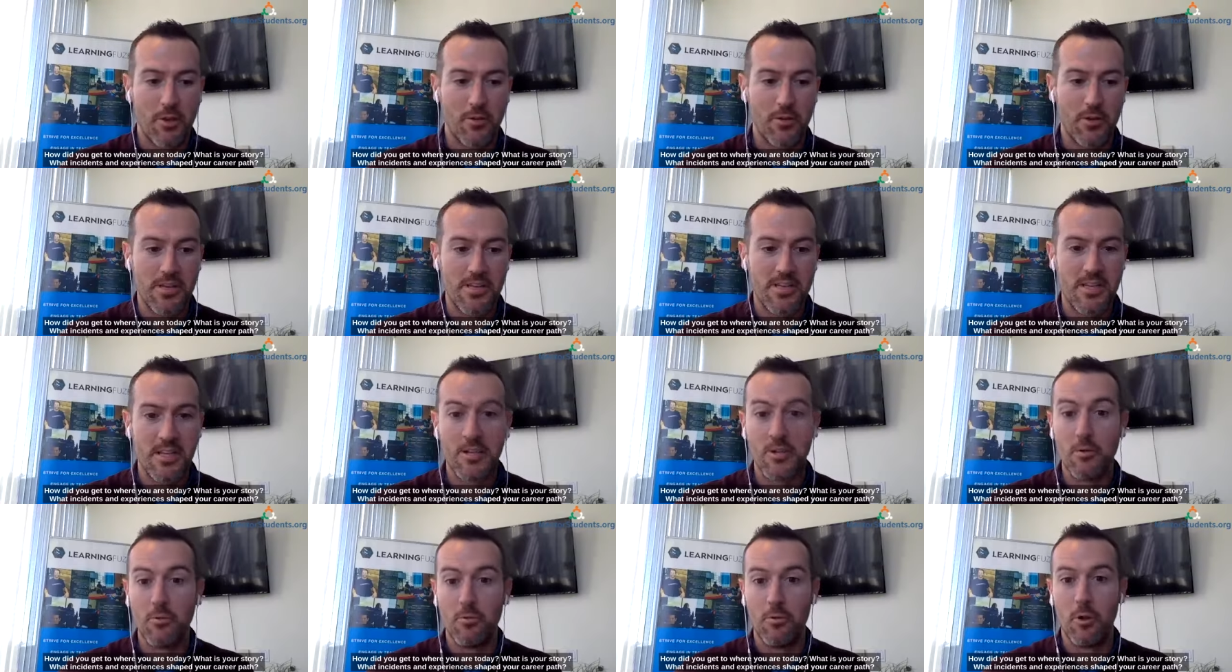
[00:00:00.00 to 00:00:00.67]

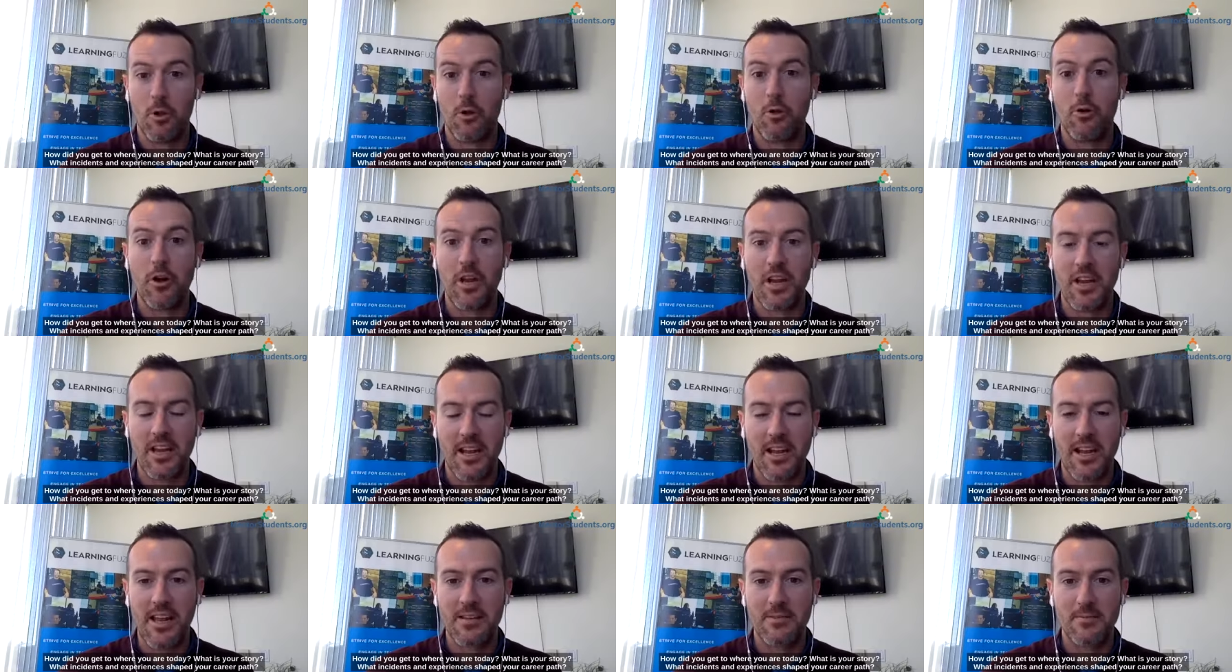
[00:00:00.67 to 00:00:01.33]
continue
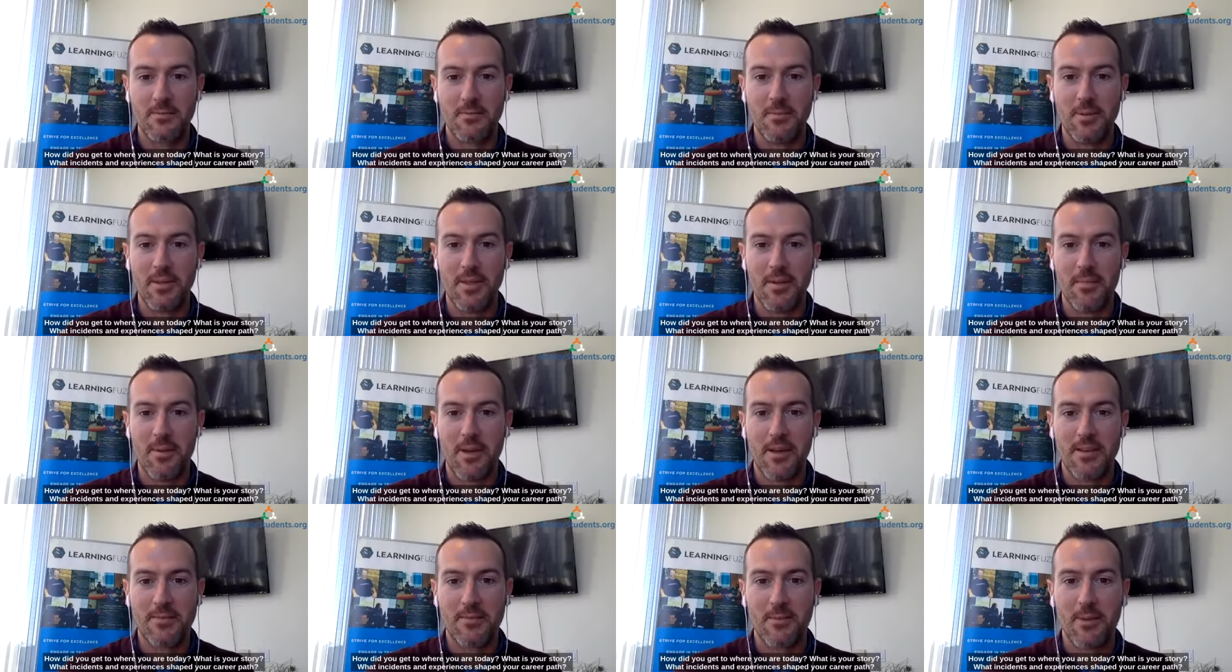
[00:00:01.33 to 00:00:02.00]
learning, I guess would be the
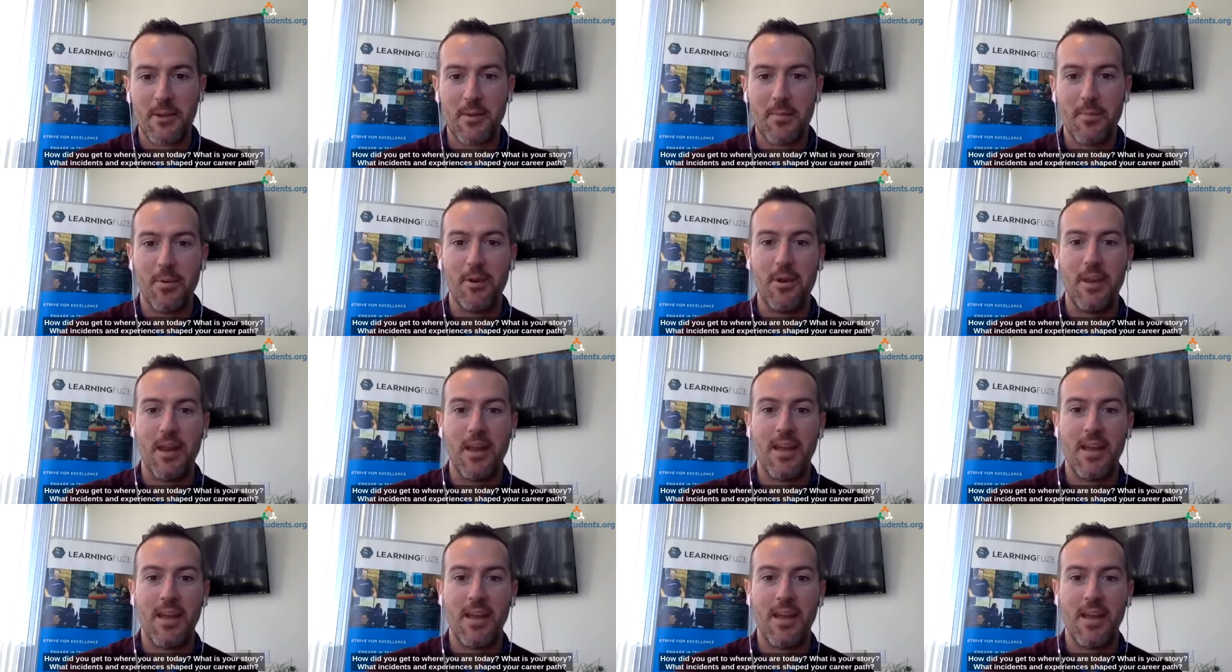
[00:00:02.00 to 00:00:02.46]
best way to put